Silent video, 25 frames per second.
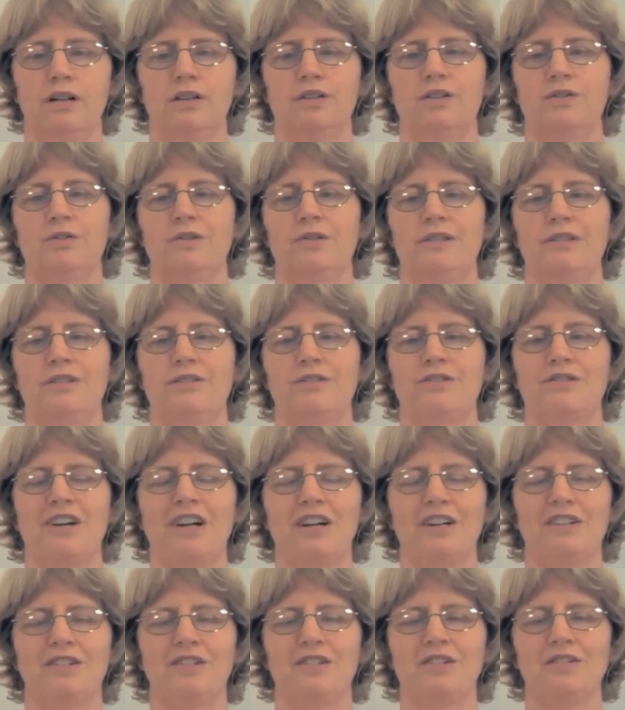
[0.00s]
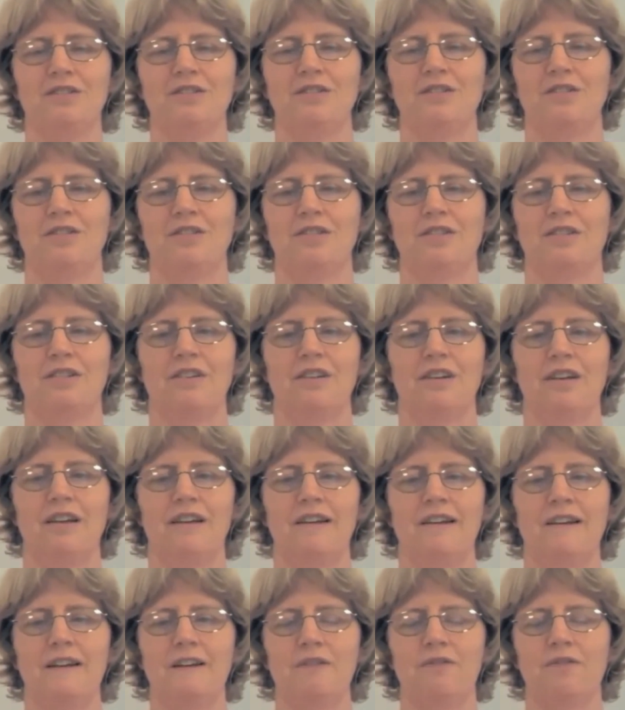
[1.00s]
archery instructors. And I